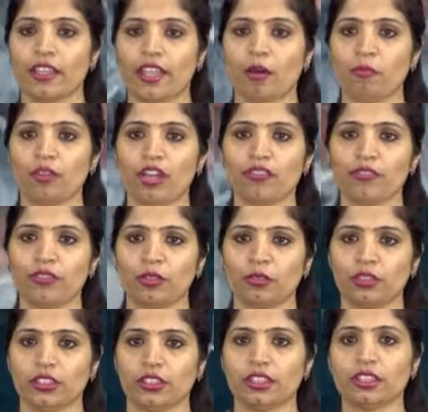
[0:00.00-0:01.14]
number of
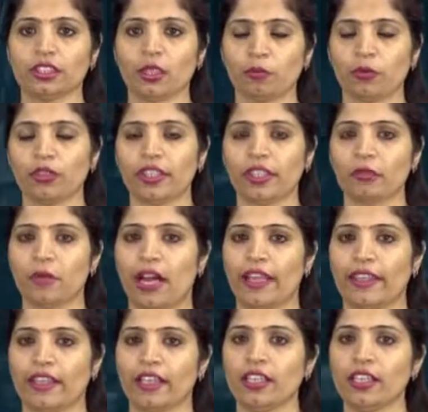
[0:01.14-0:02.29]
users supported
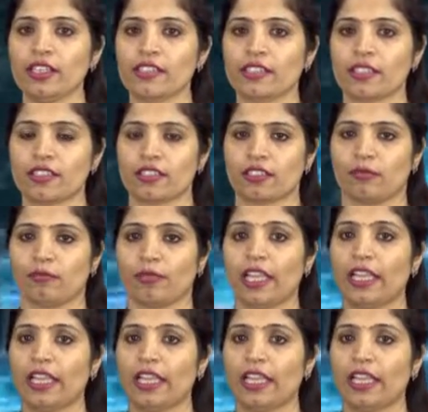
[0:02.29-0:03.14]
by the system